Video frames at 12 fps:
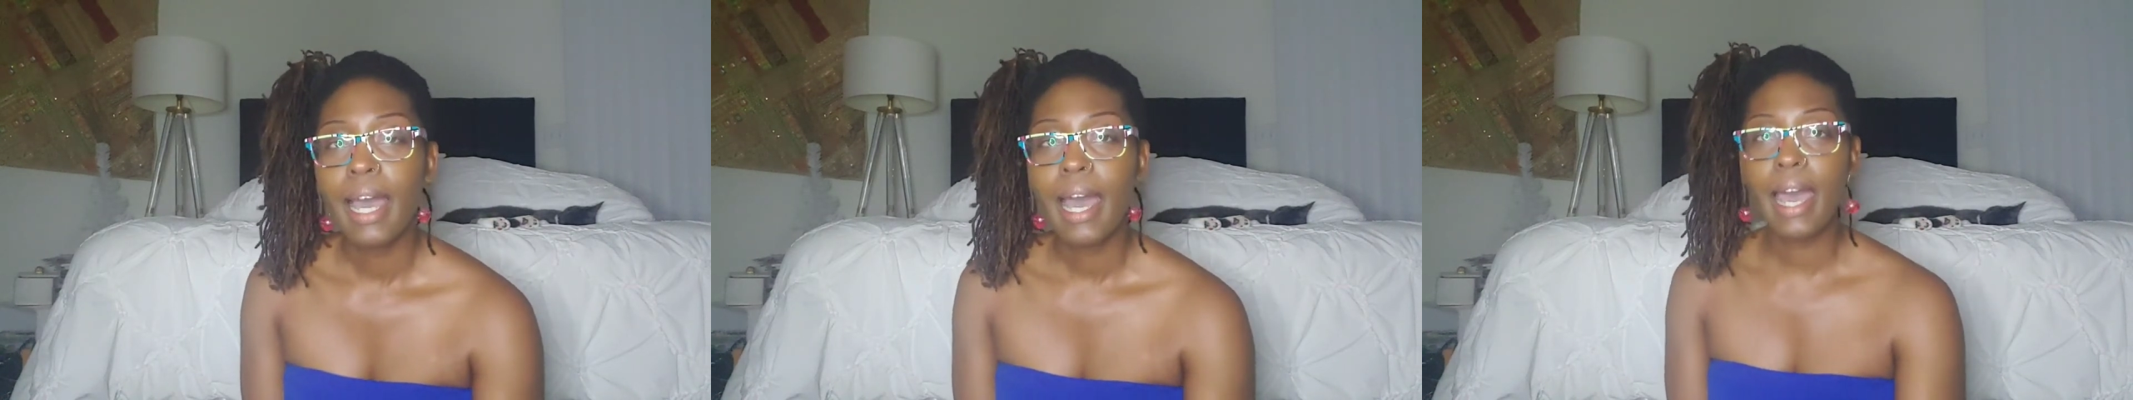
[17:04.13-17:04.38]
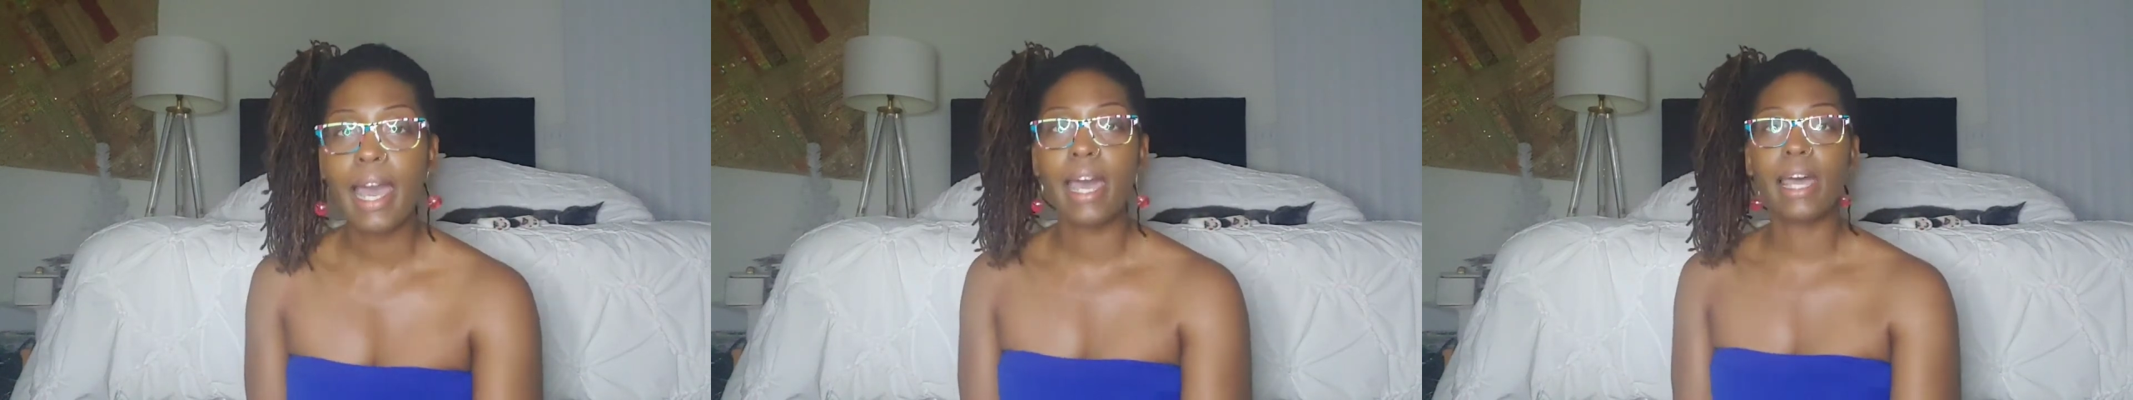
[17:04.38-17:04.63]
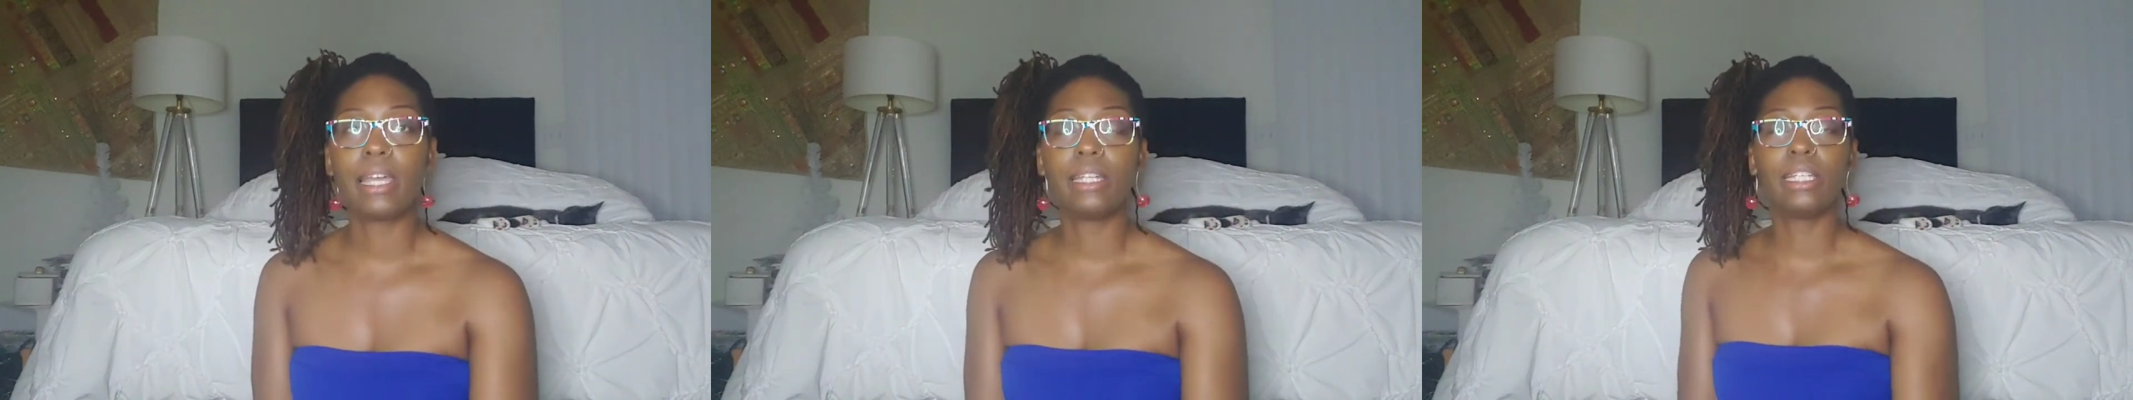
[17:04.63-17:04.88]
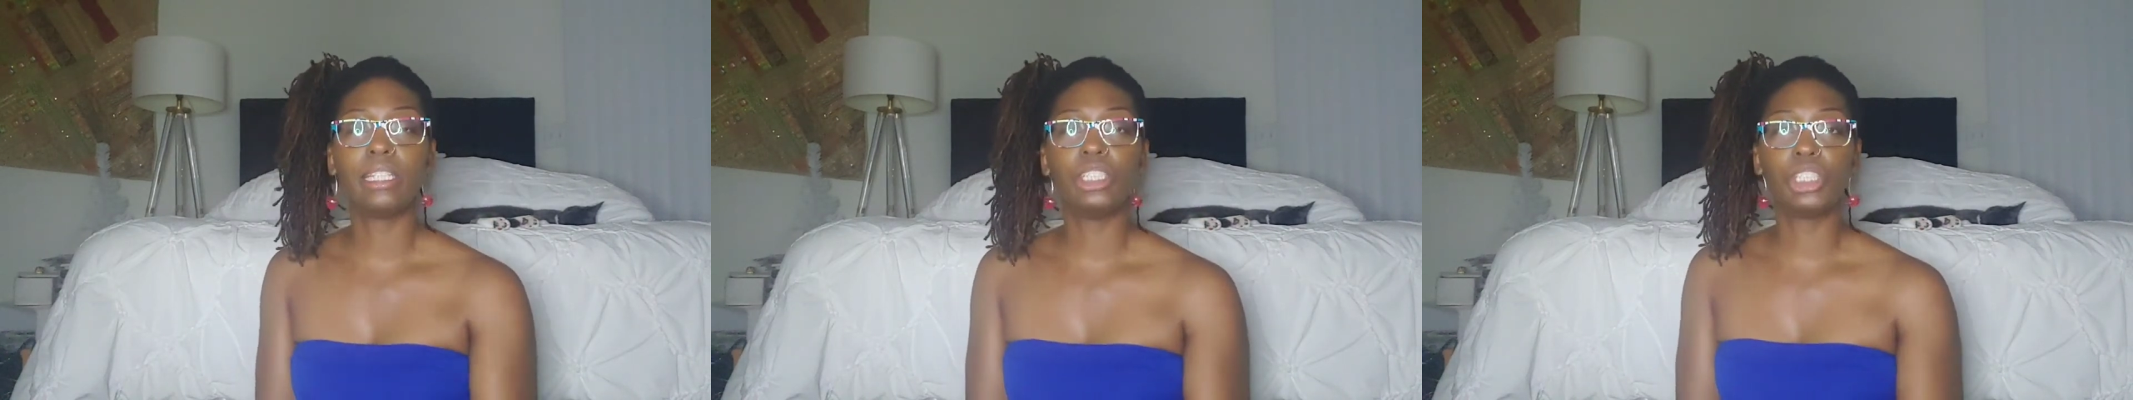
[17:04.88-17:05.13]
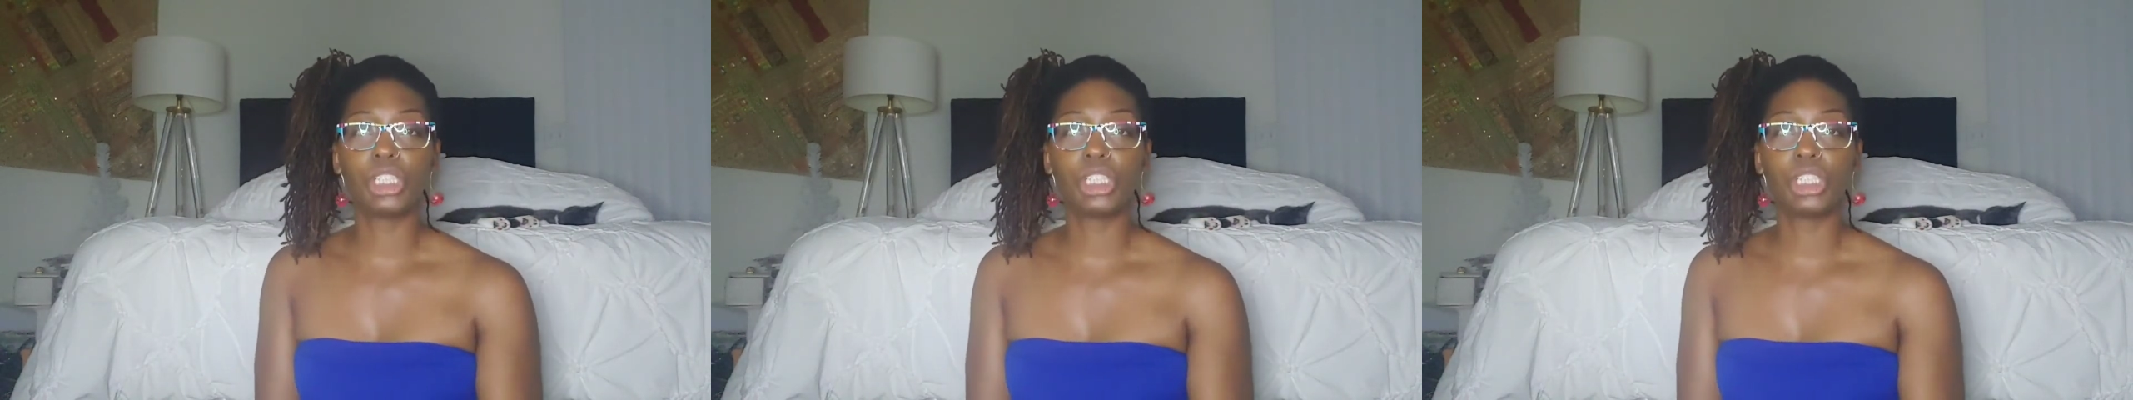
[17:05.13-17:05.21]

had any